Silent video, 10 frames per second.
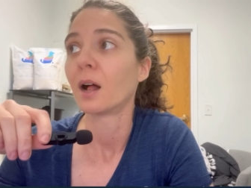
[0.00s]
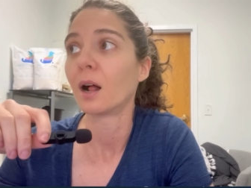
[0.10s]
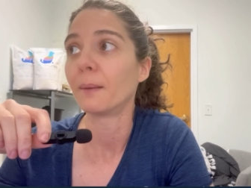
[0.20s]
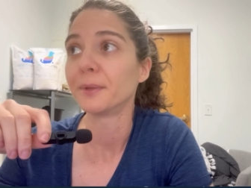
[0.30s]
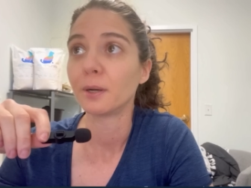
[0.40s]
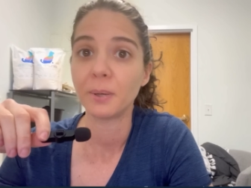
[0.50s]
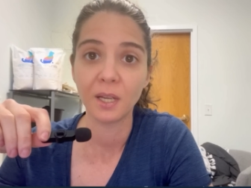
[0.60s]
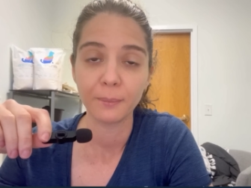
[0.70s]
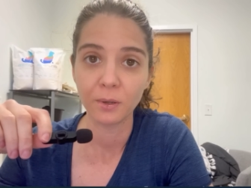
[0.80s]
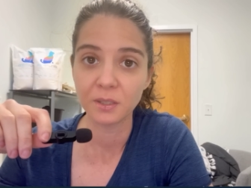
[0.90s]
um, they're
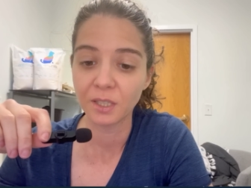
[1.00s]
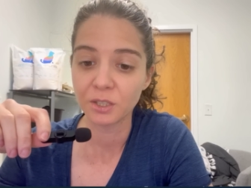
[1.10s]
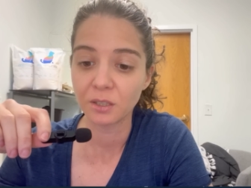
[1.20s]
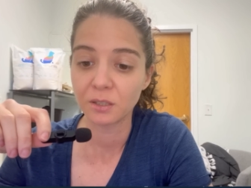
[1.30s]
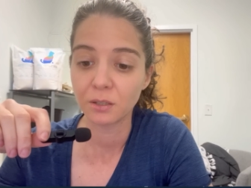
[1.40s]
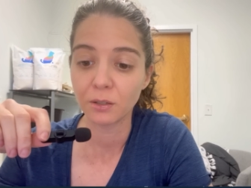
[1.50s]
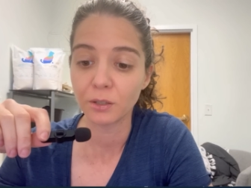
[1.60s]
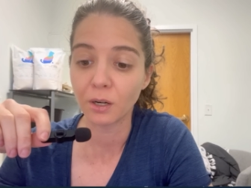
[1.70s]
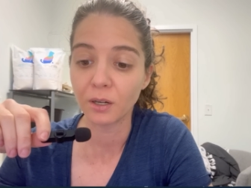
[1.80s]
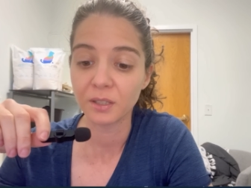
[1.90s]
paying more attention to
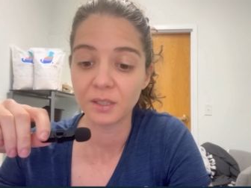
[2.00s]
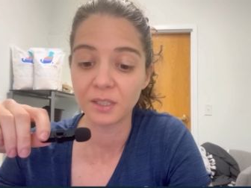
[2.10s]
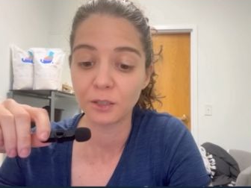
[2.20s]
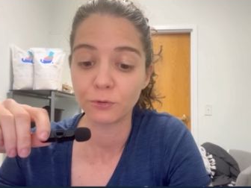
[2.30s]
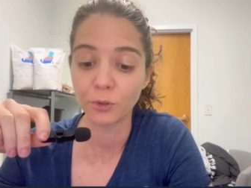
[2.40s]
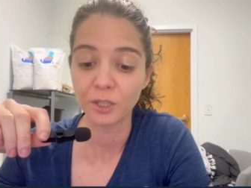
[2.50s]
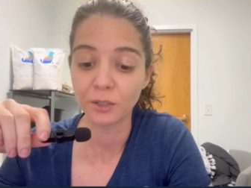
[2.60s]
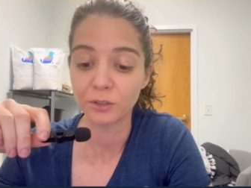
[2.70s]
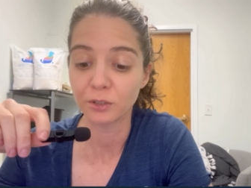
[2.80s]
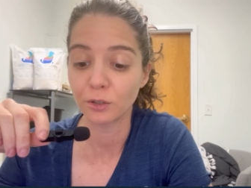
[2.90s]
their dog than they did 40
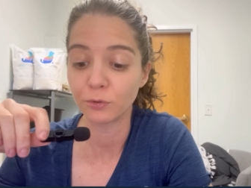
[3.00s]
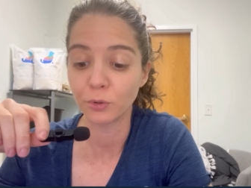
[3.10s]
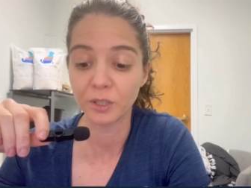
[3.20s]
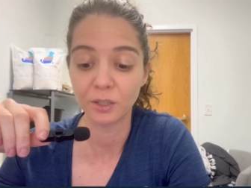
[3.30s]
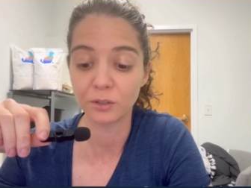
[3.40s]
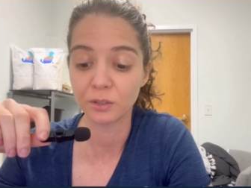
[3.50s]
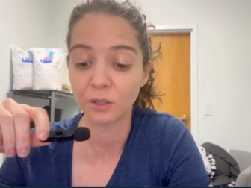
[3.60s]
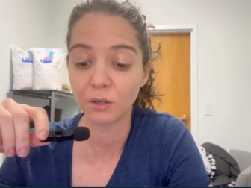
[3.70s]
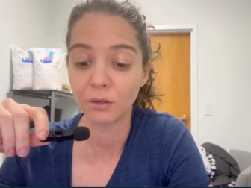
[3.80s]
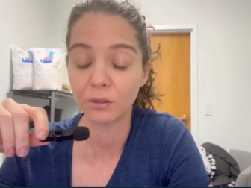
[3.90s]
years ago 40 years
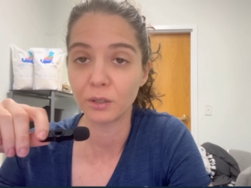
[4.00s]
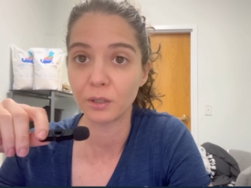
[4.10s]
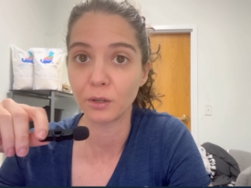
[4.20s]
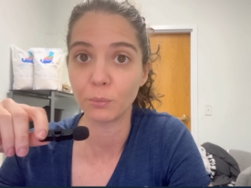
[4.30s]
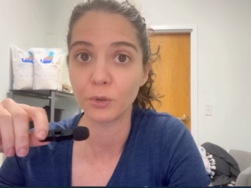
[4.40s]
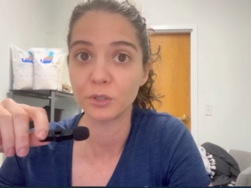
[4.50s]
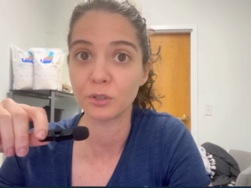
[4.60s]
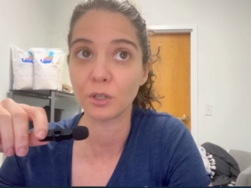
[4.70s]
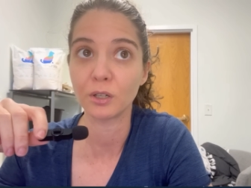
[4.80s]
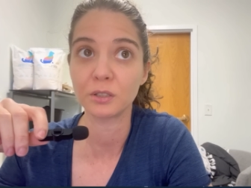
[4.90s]
ago you know
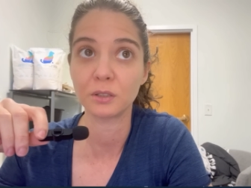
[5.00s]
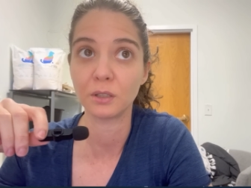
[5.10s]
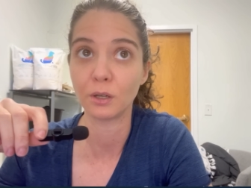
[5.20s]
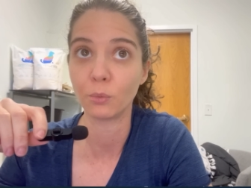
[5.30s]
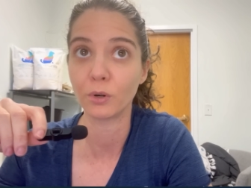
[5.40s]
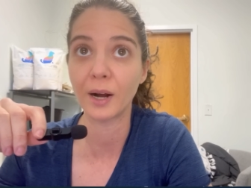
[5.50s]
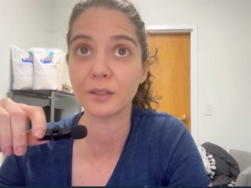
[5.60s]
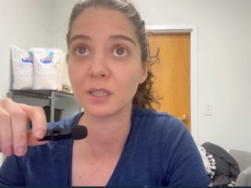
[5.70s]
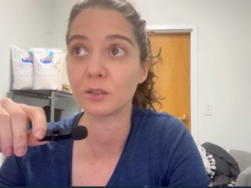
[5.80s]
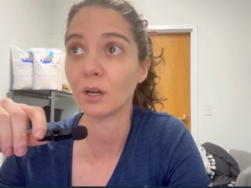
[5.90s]
most of dogs you know were
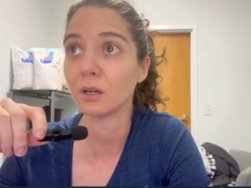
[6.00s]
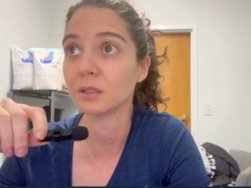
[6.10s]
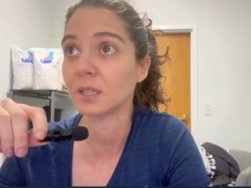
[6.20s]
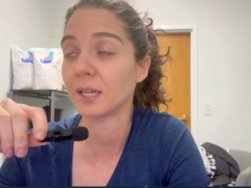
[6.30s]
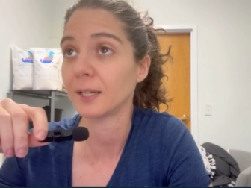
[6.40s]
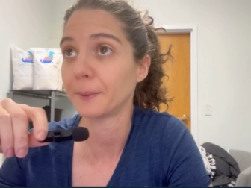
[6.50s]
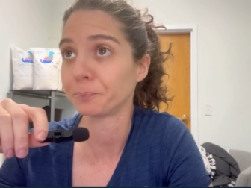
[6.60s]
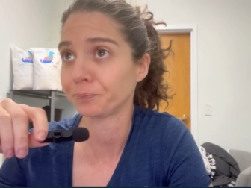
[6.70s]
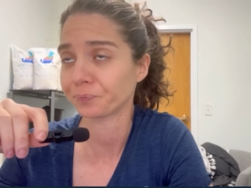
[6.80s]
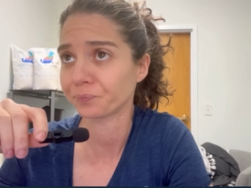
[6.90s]
outside dogs
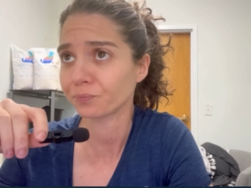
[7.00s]
and